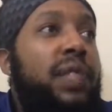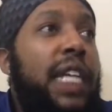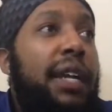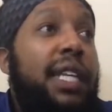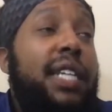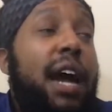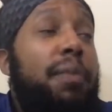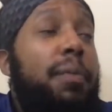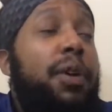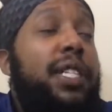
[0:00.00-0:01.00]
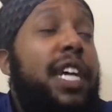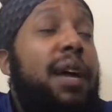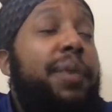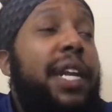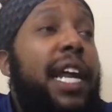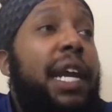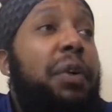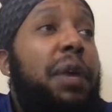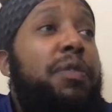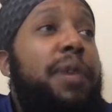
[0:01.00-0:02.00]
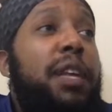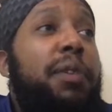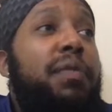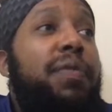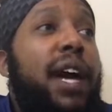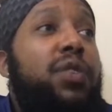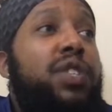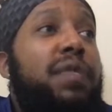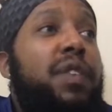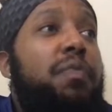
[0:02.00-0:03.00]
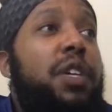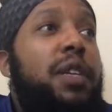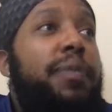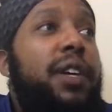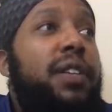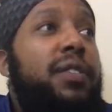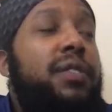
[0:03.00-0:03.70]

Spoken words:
Listen, I remember a time when Danny Green was about to be the Finals MVP, man.